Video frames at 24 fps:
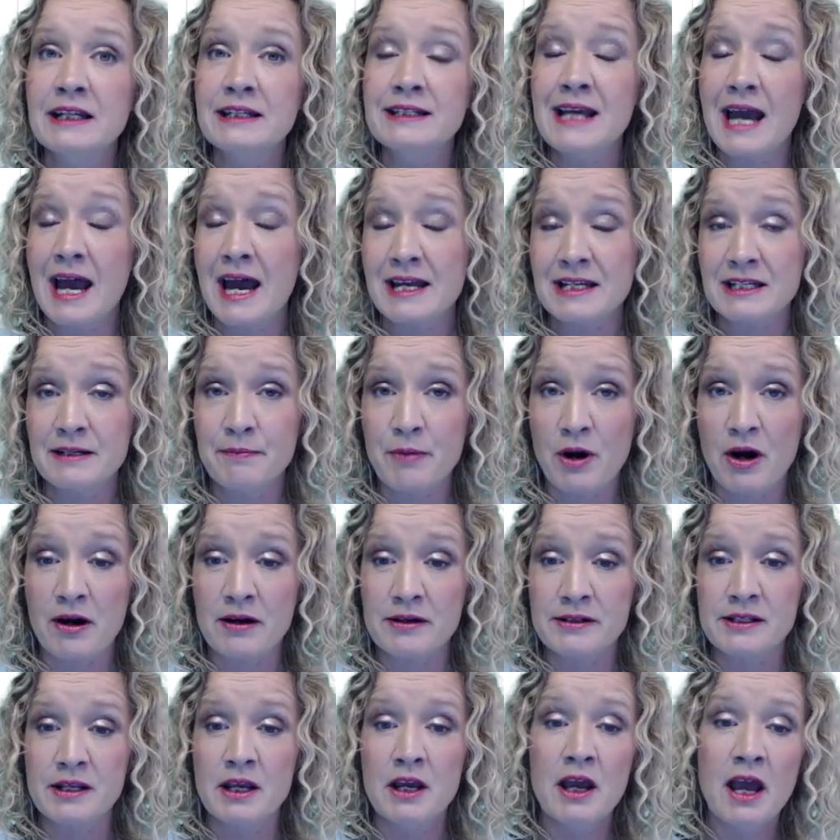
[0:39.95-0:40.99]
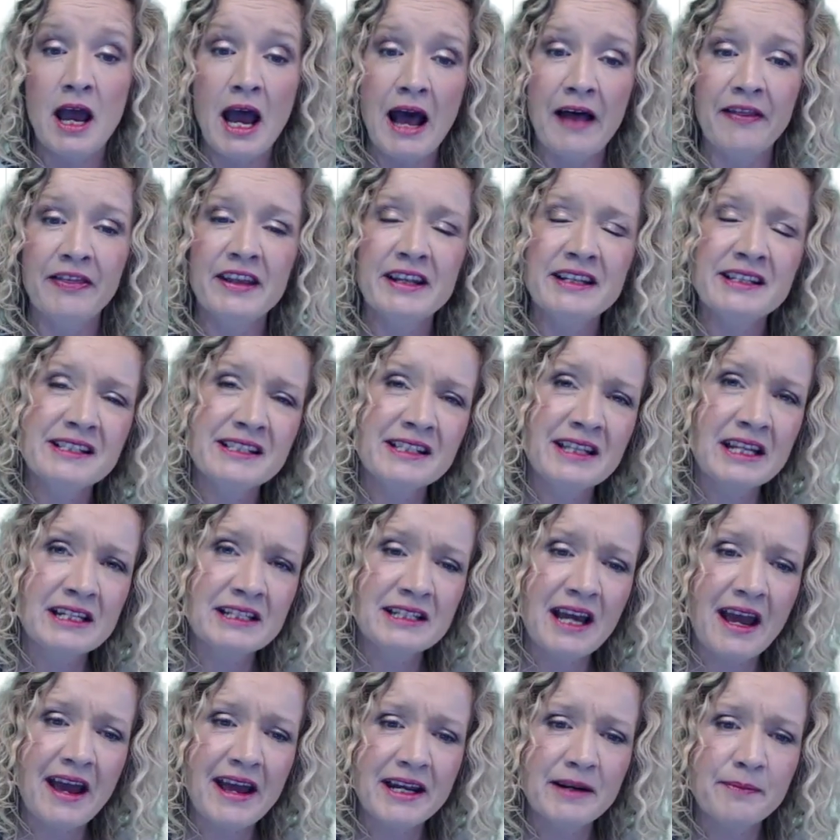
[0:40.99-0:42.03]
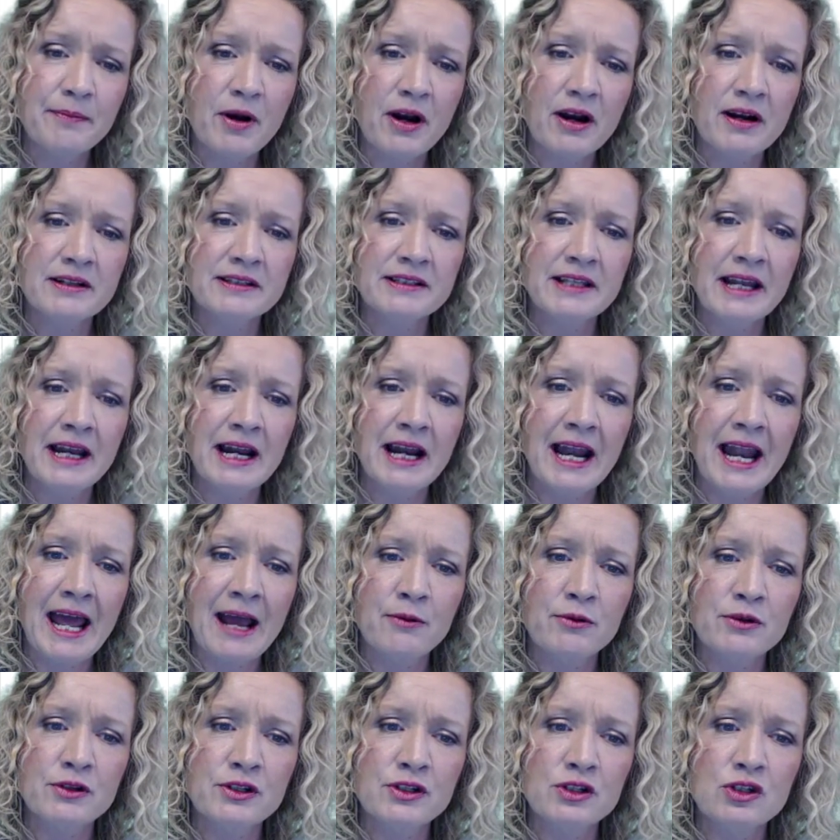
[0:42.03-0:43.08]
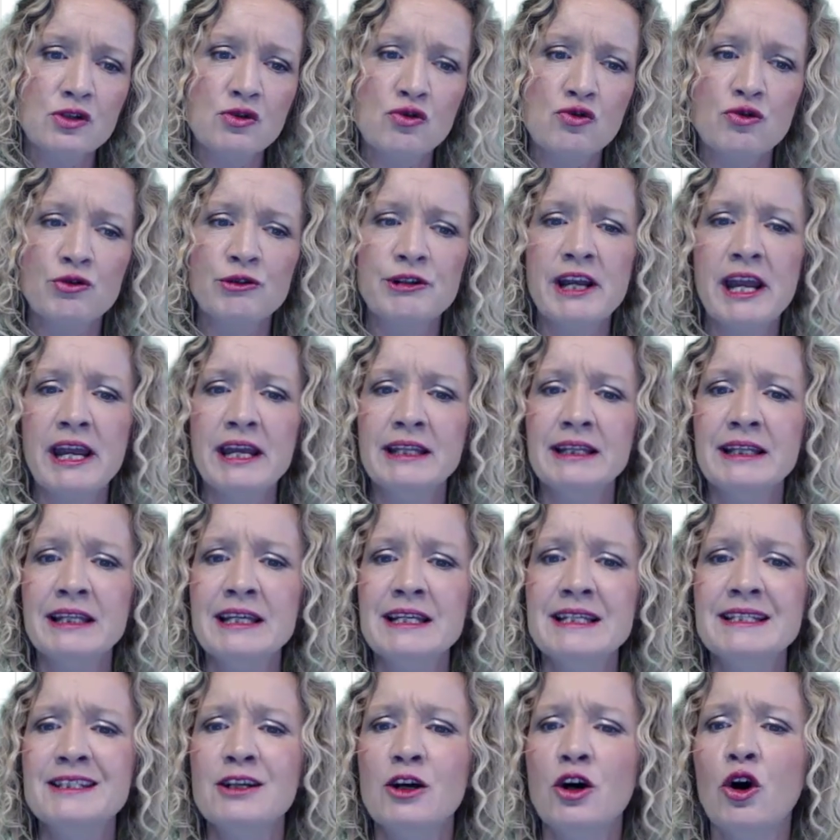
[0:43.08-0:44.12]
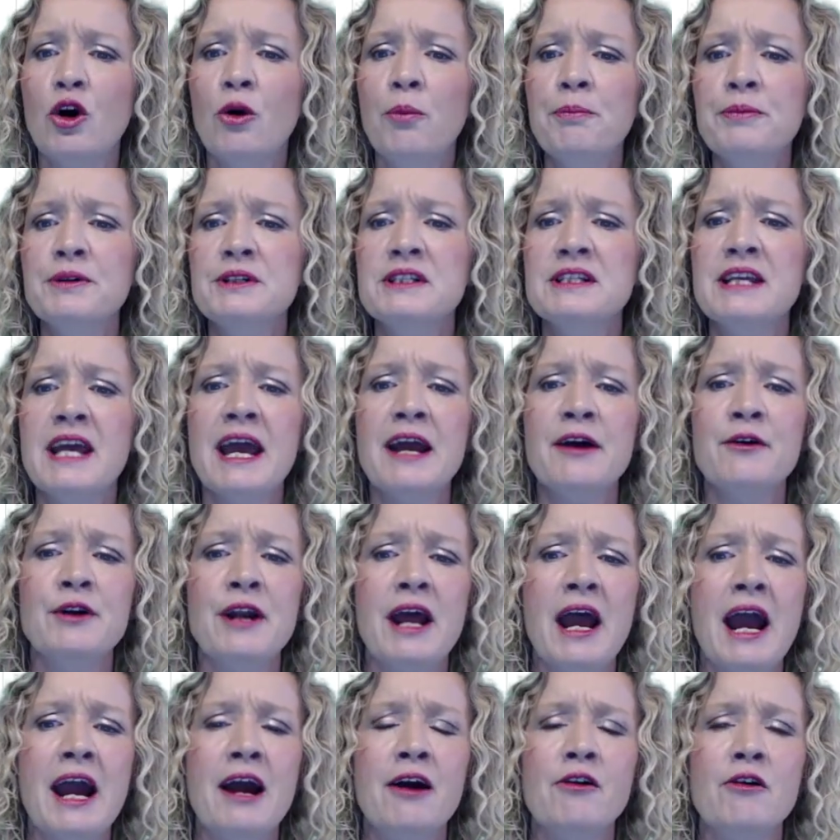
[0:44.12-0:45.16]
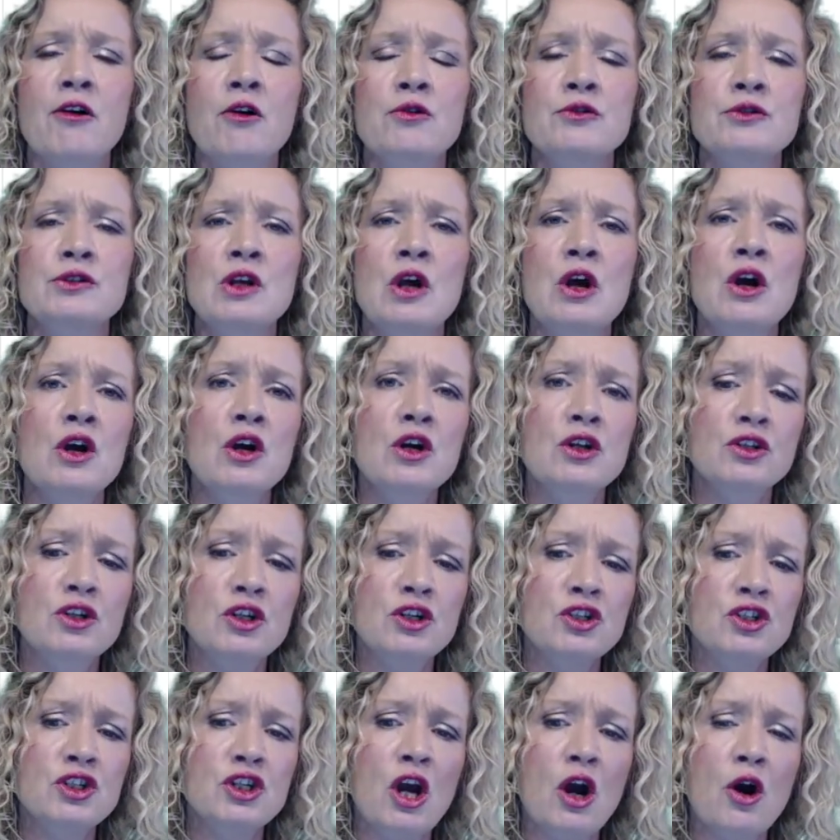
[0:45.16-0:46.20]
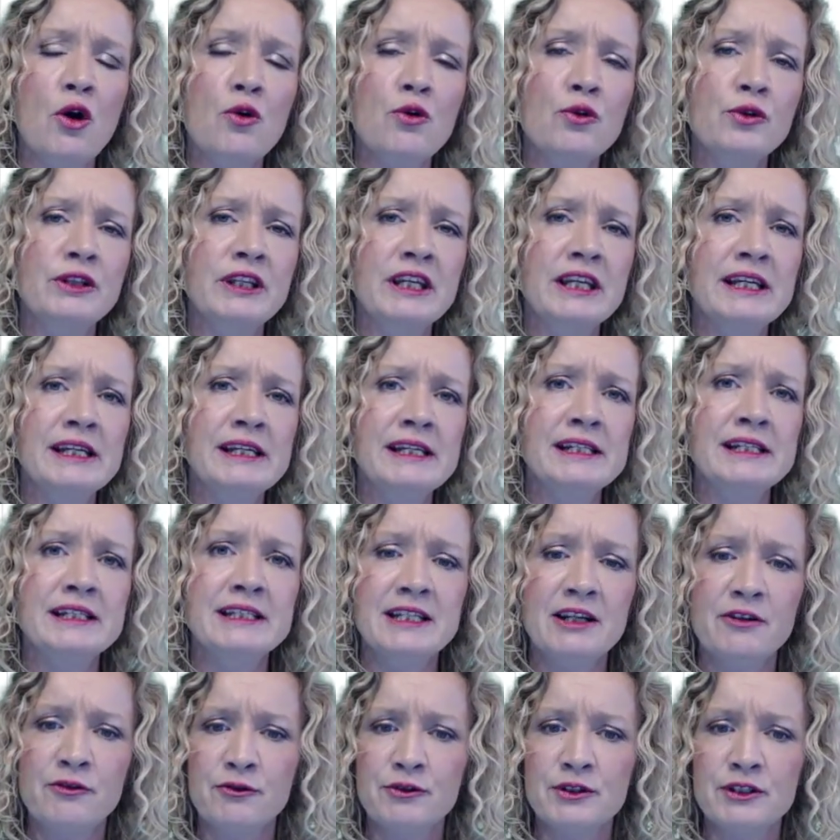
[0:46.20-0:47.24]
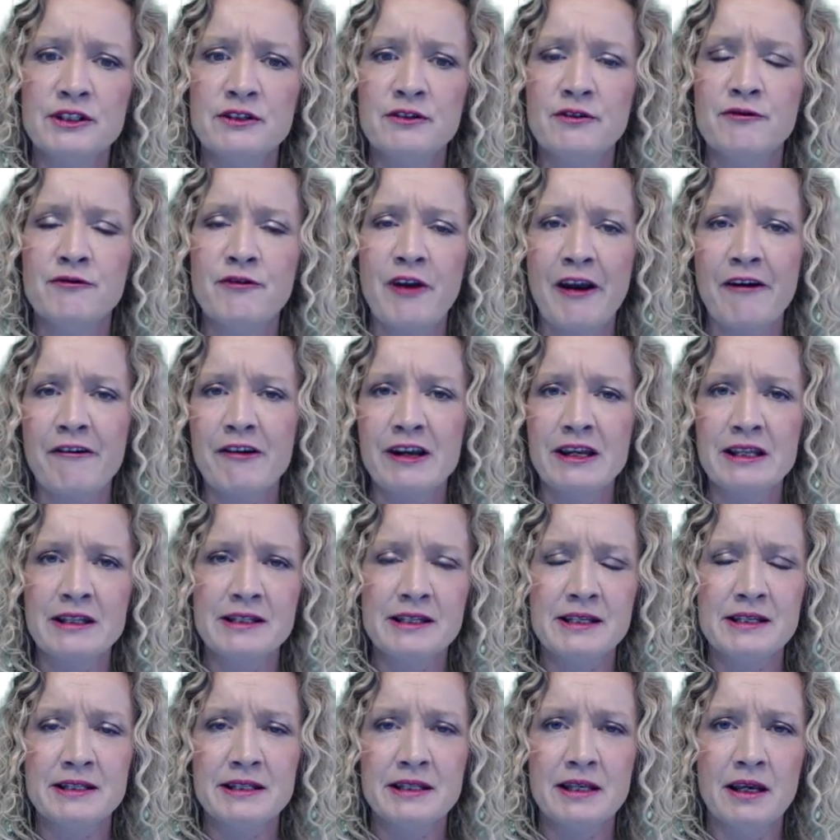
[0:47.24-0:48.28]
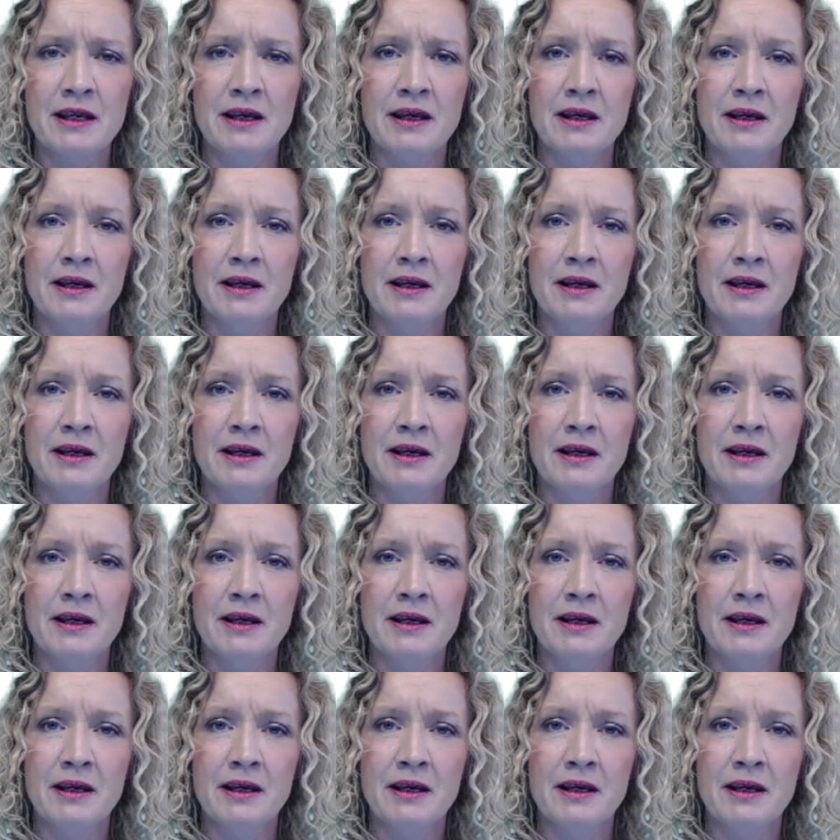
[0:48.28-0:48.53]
data bars and it's the data bars that allow us to create these up down arrows to show the different variances.